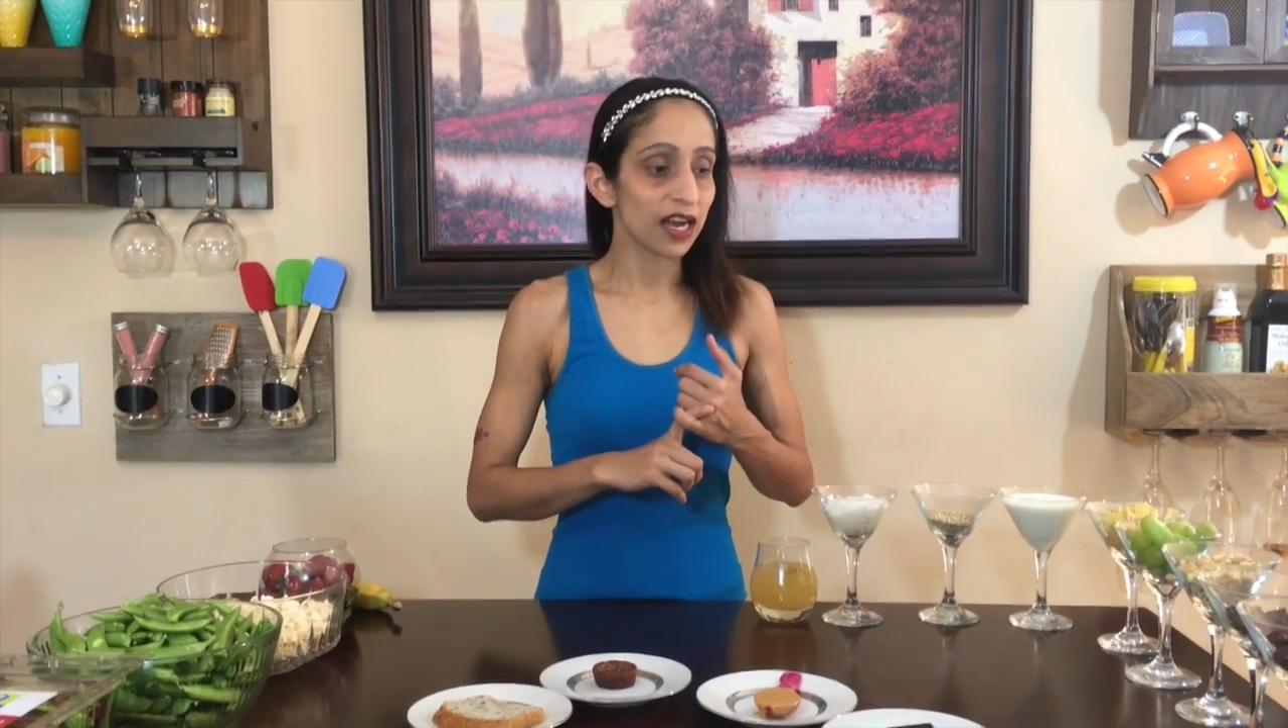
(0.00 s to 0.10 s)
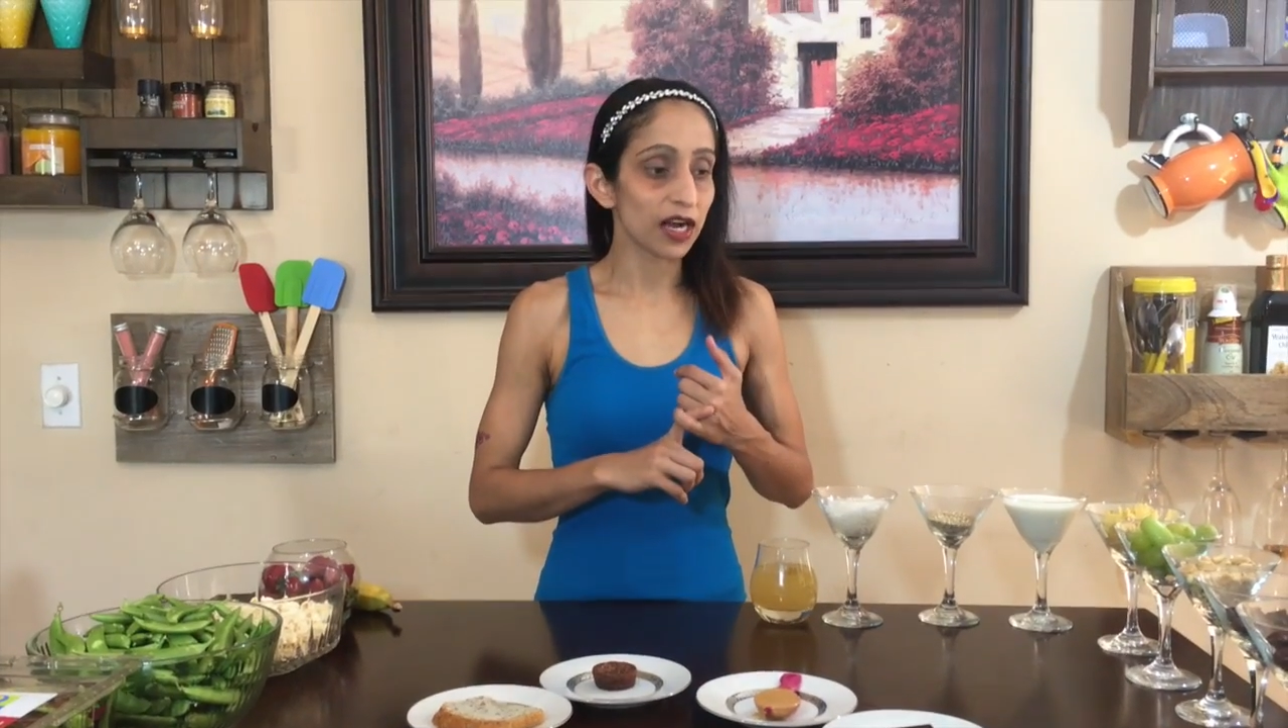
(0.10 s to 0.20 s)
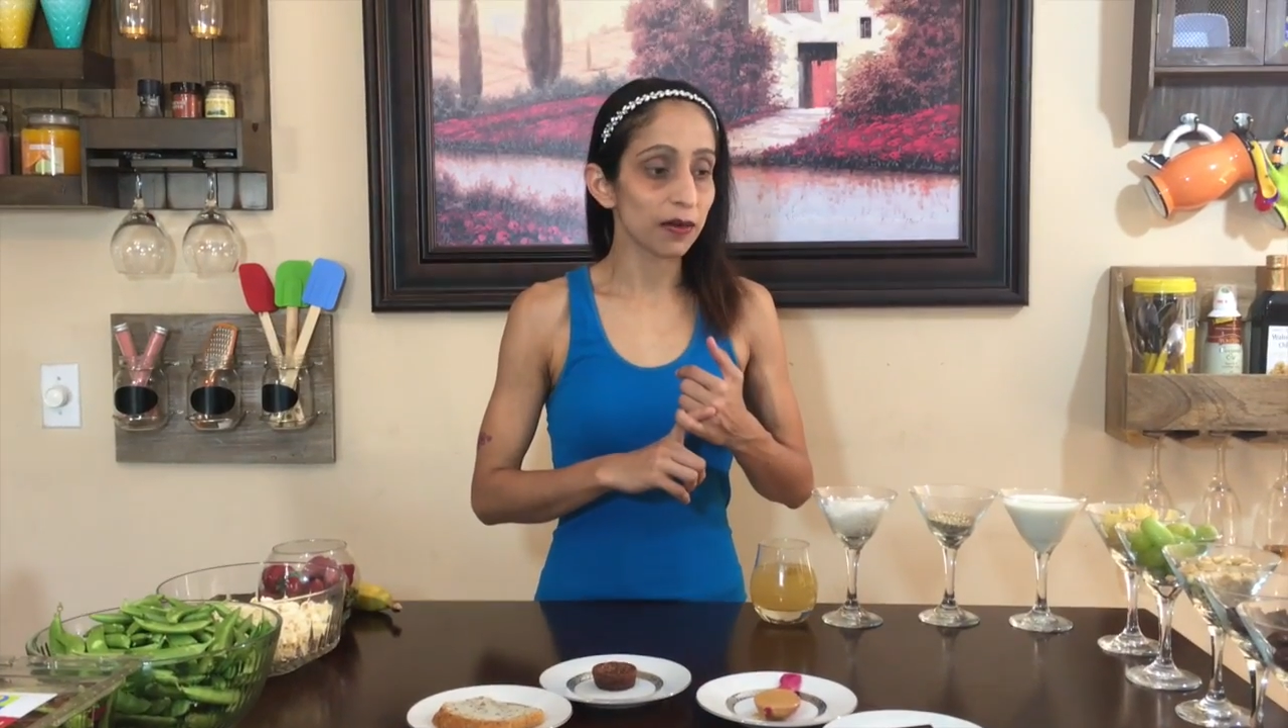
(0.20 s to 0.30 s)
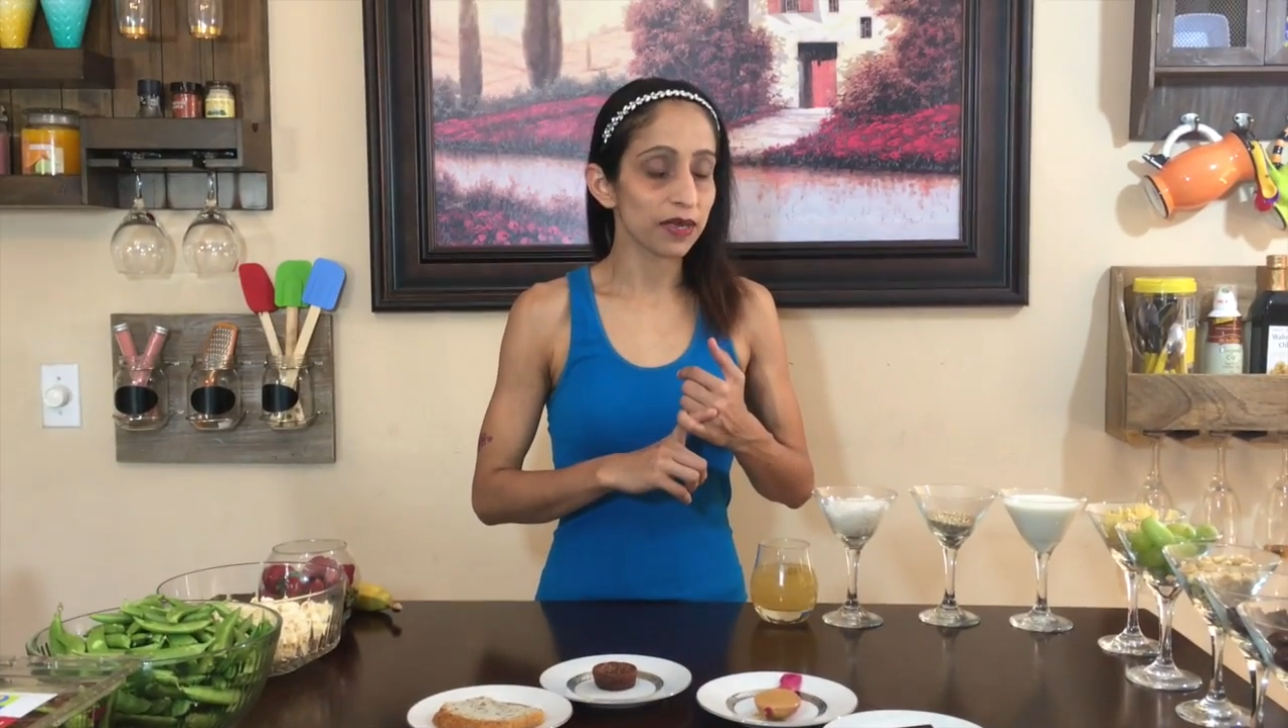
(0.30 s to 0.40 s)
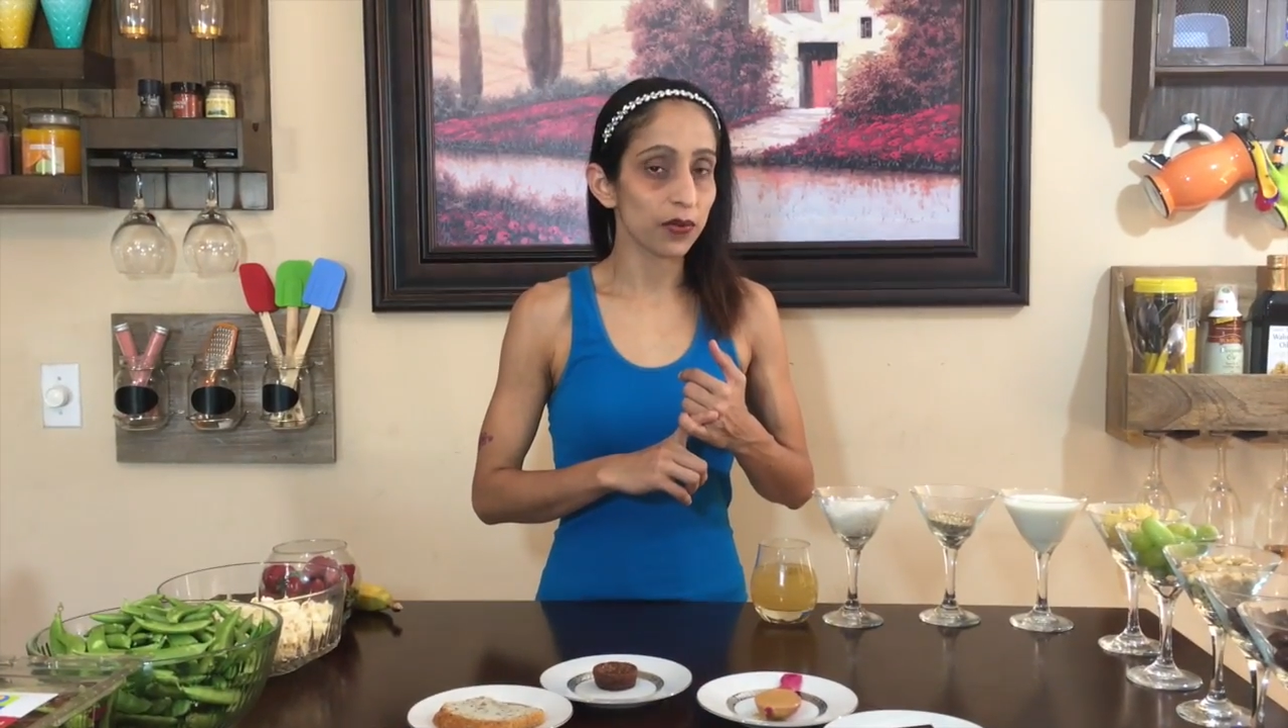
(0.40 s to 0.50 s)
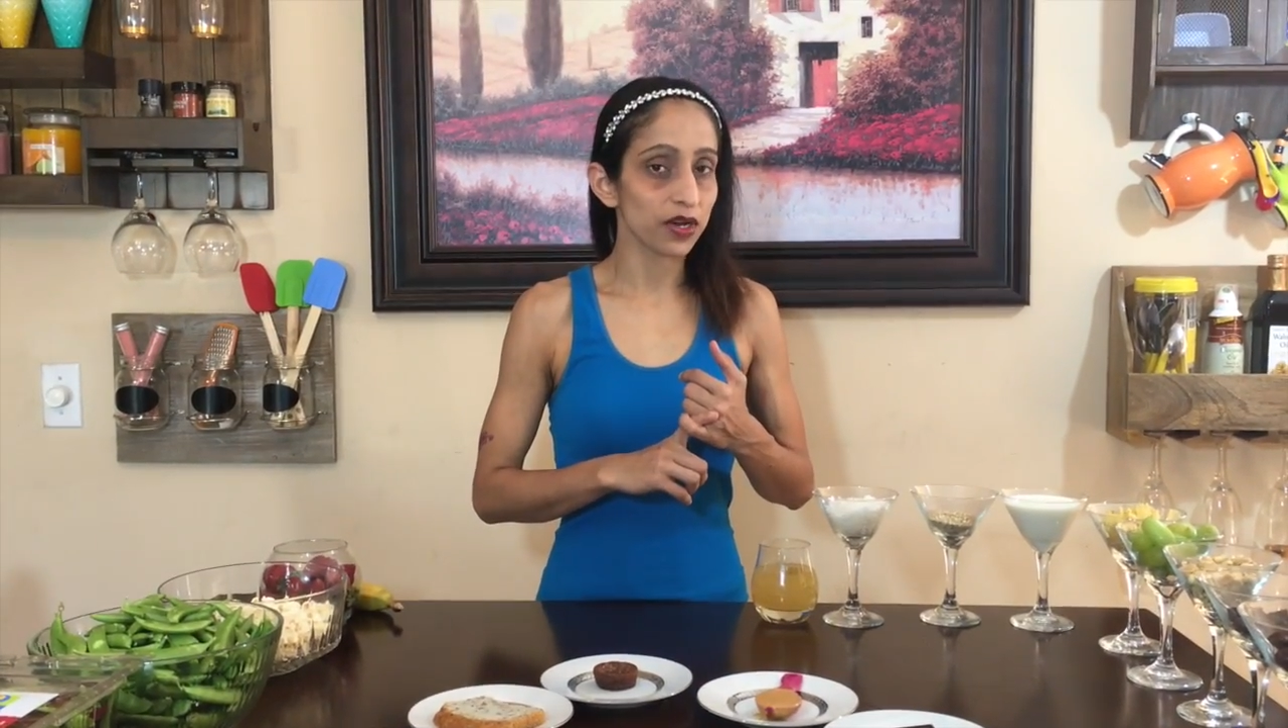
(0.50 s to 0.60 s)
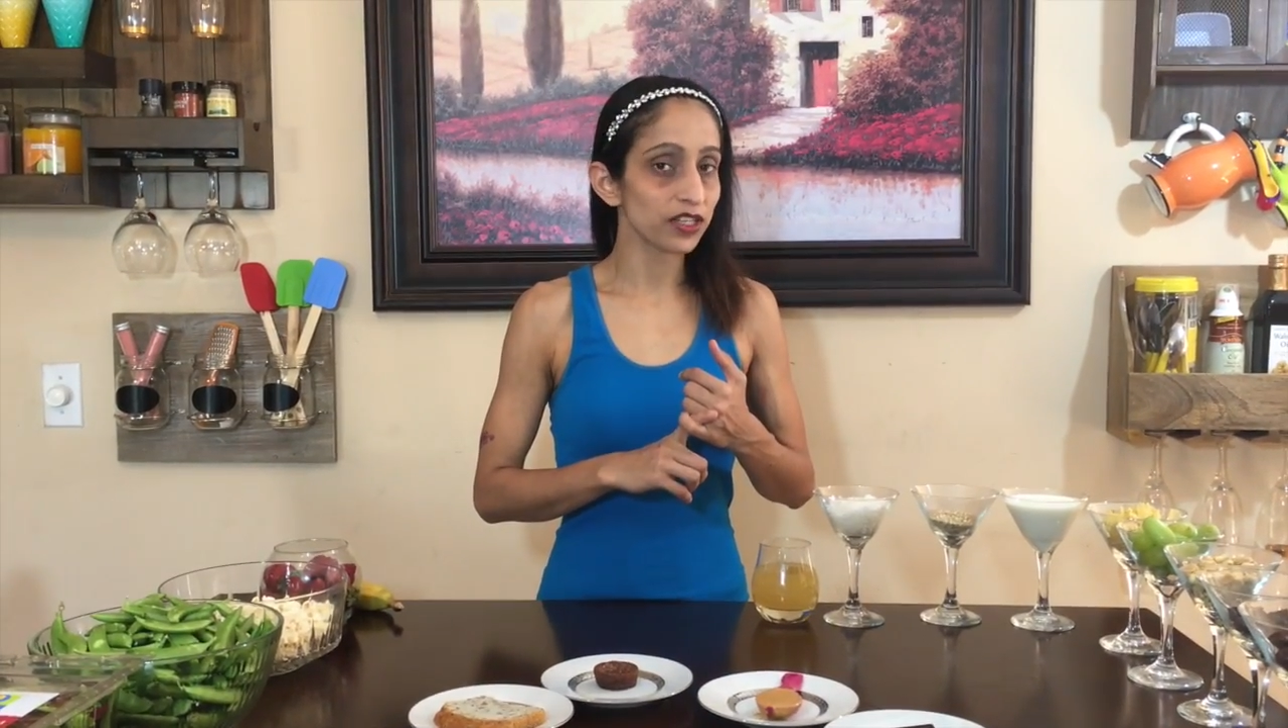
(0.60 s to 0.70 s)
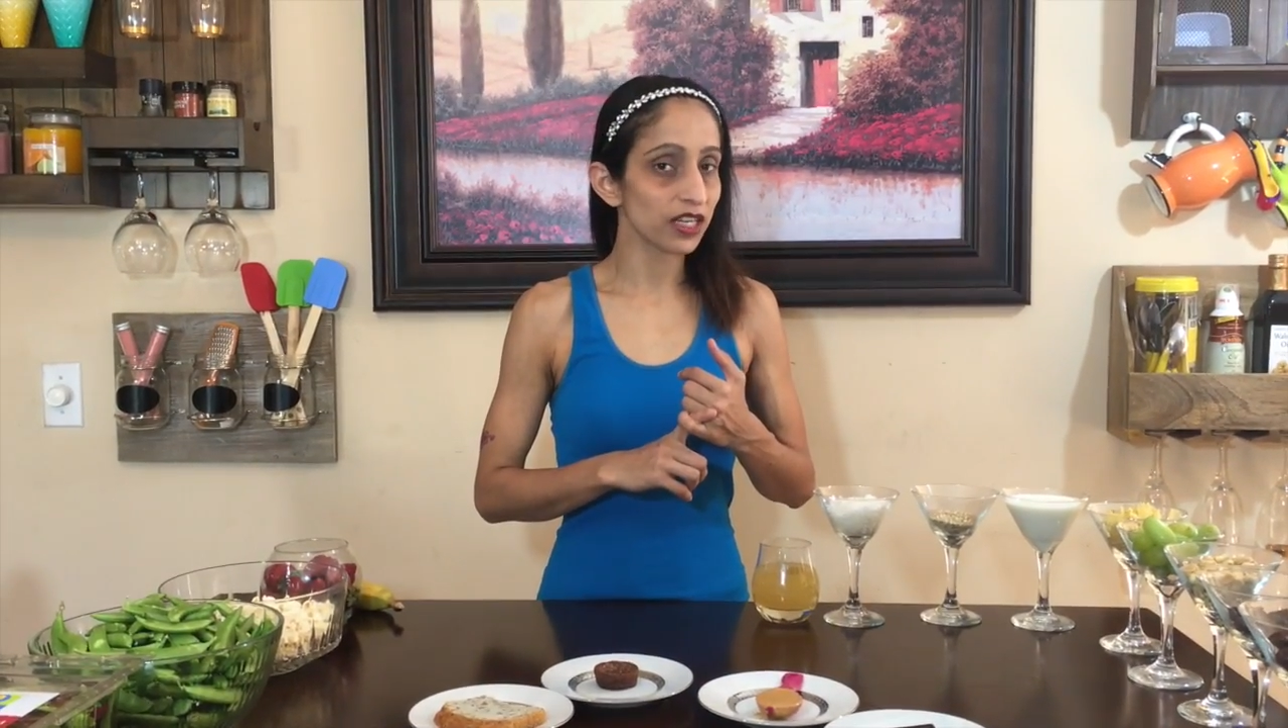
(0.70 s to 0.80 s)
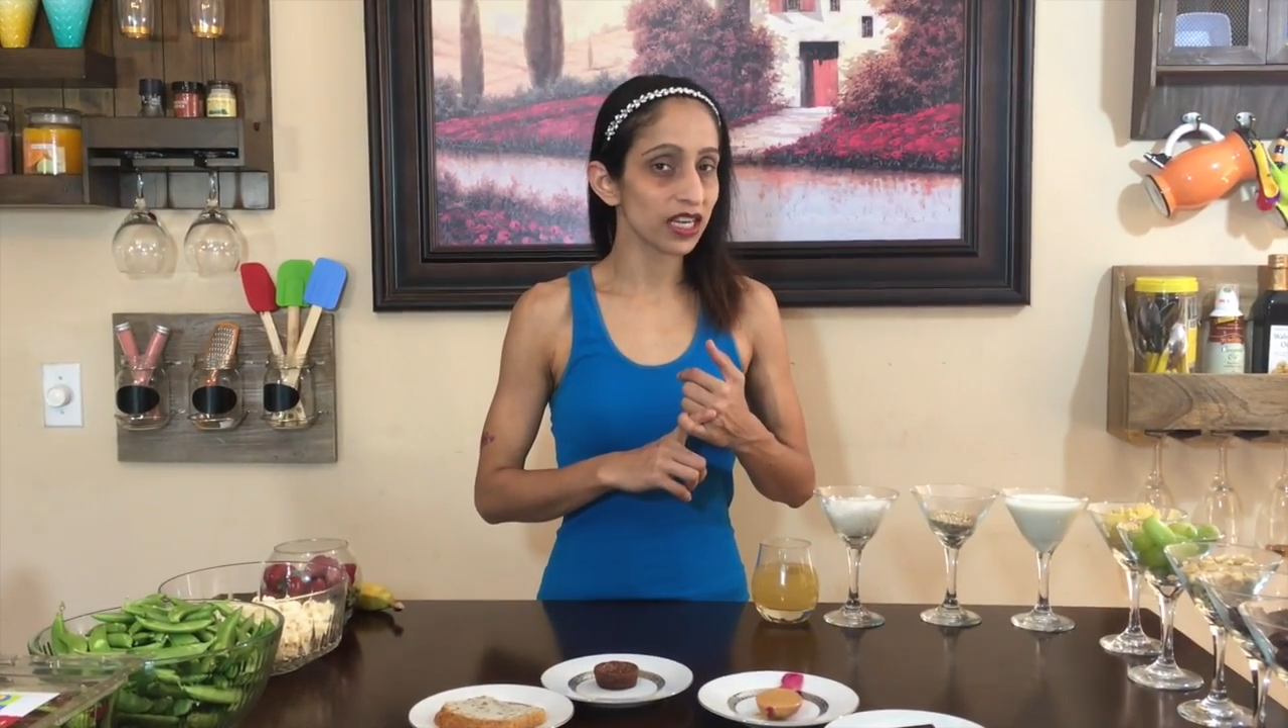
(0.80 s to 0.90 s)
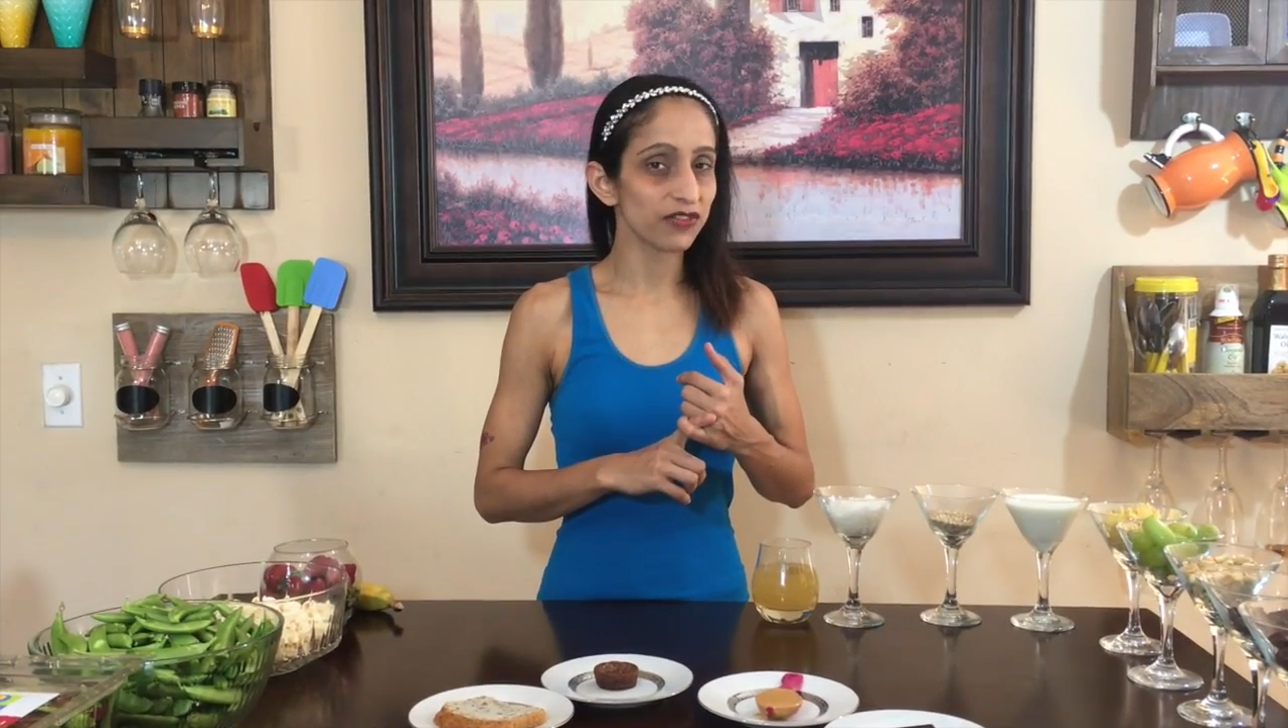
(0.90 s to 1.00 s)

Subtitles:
and I wanted to kind